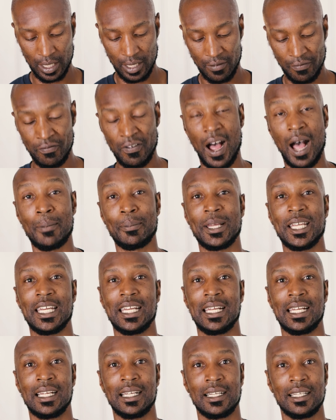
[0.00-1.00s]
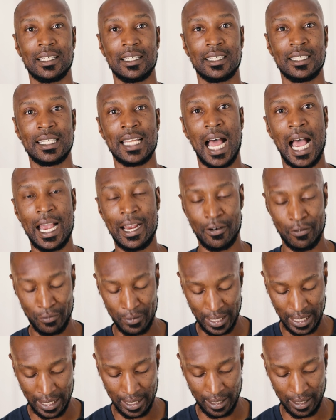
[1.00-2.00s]
Vomiting,
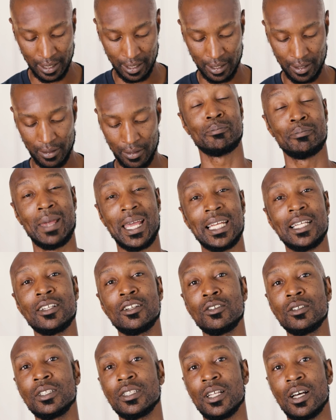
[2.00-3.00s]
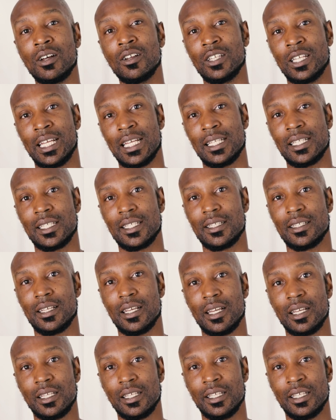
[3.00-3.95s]
diarrhea, mental dullness.